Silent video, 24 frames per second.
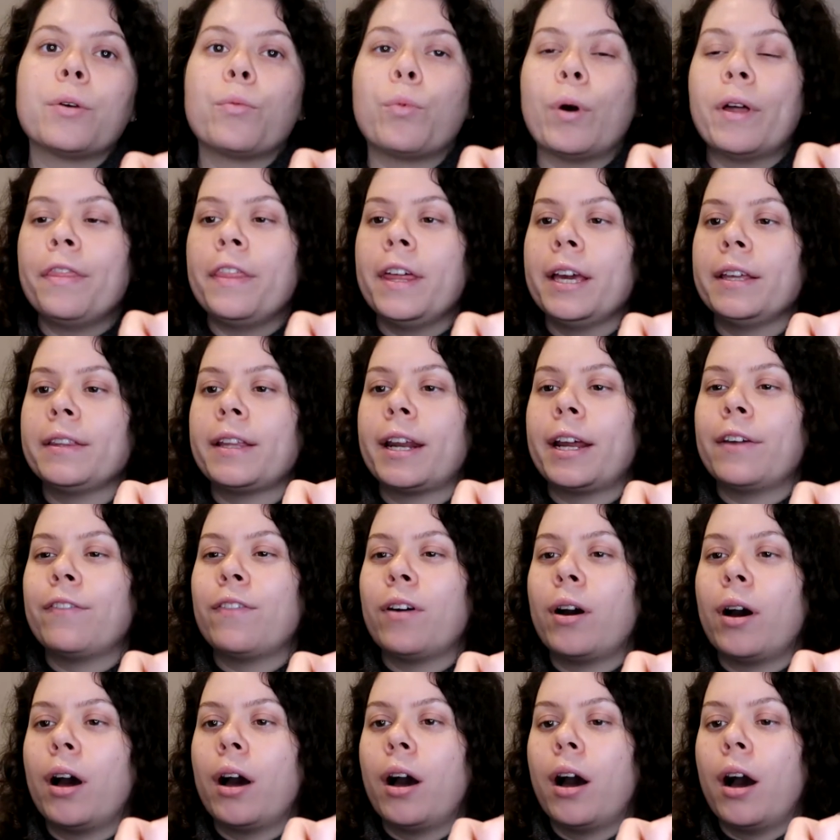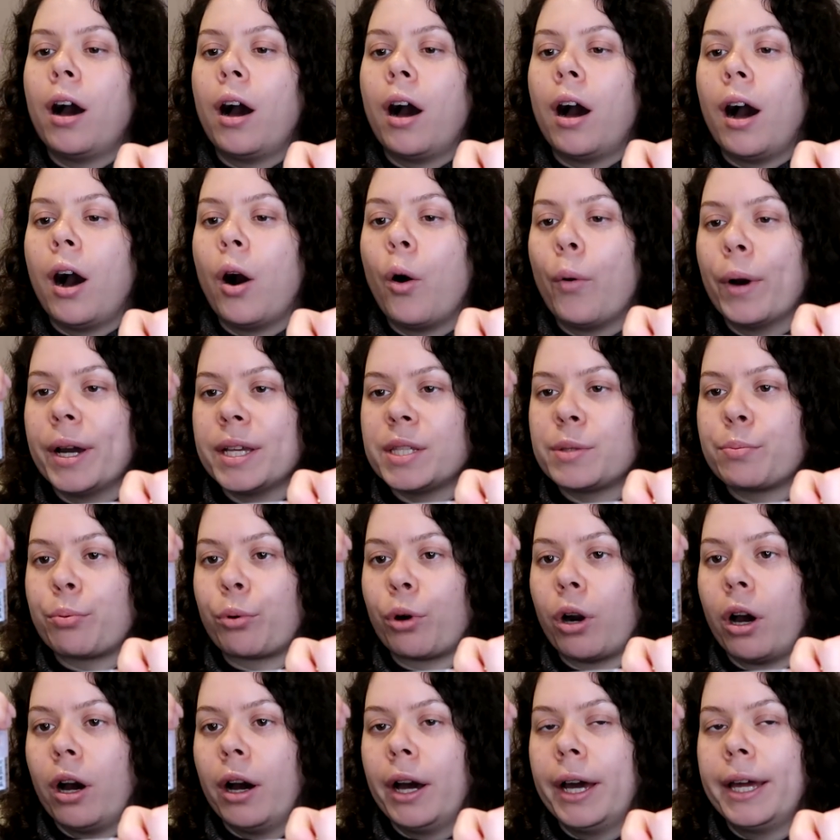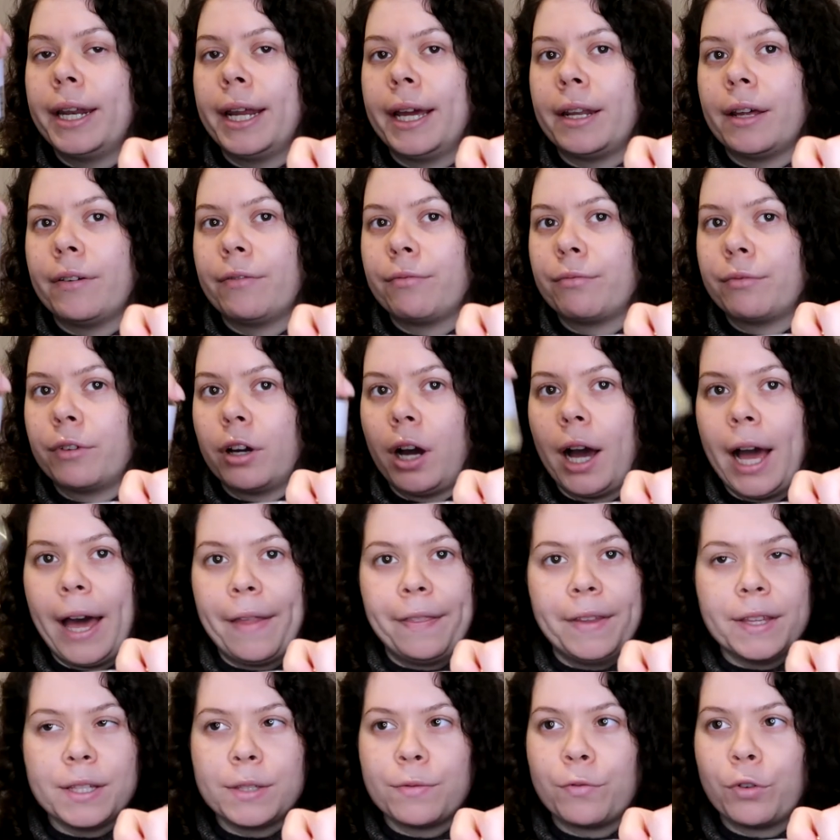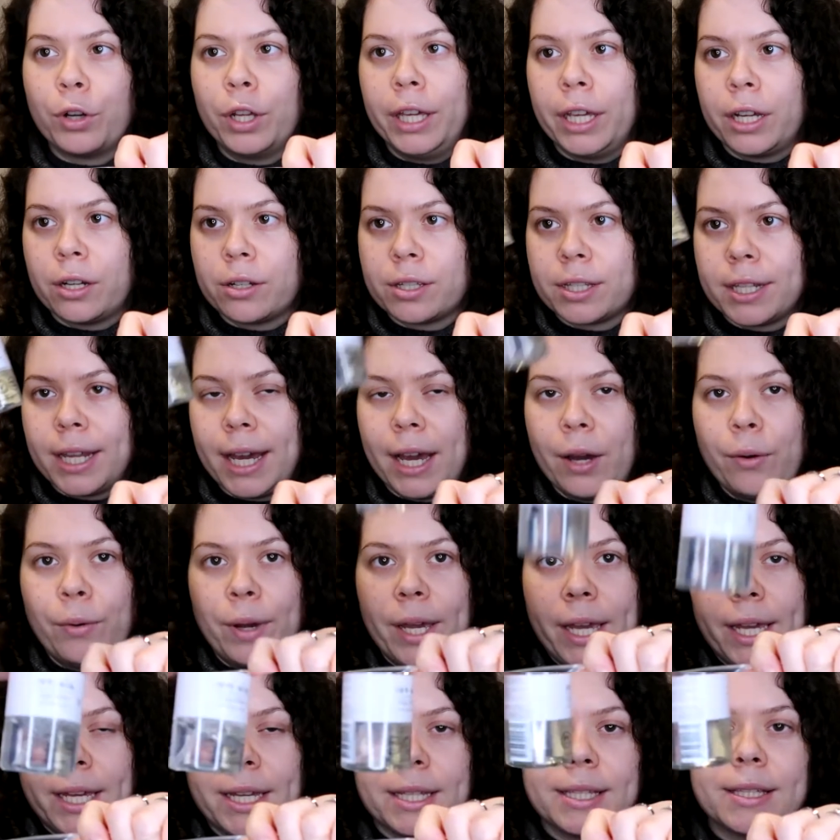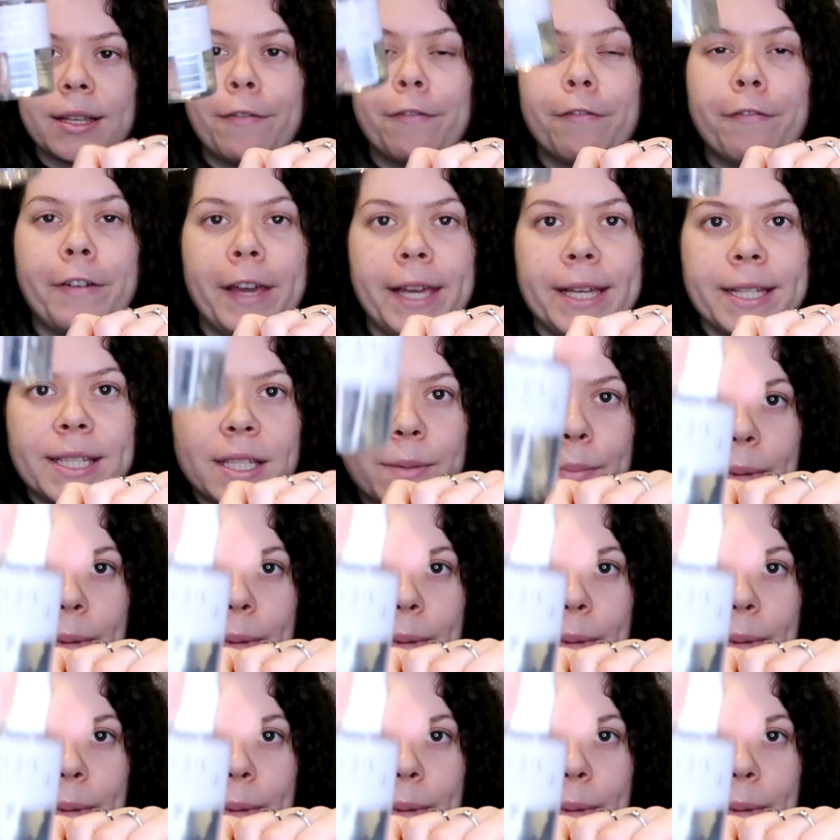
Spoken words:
one thing that I've always brought, and I've had this for years now, is a face